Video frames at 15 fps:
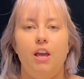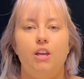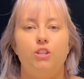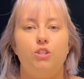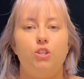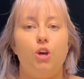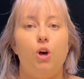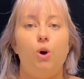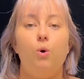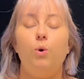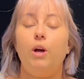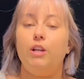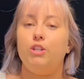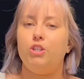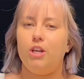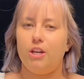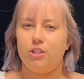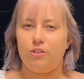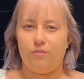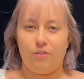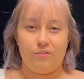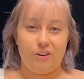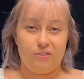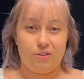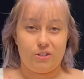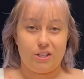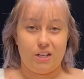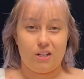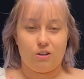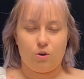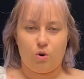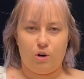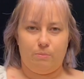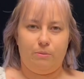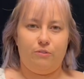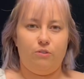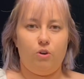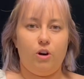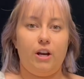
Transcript: So, a judge, if you've never seen in court before,